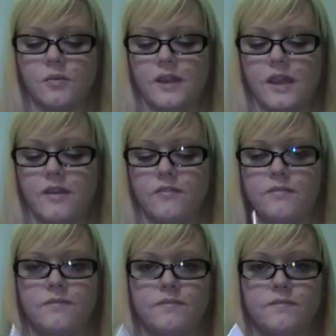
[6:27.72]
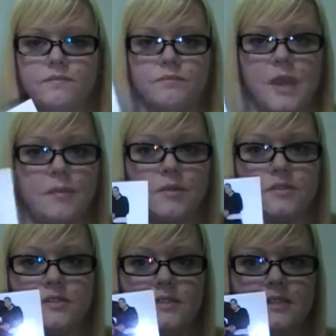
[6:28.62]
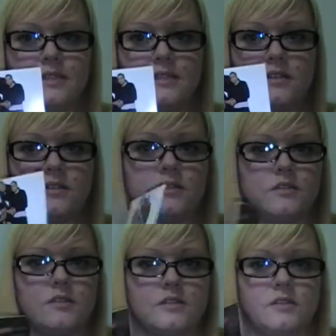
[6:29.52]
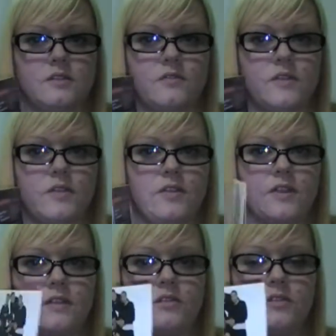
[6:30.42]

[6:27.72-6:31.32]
we have paper CD singles, so they're very thin, they're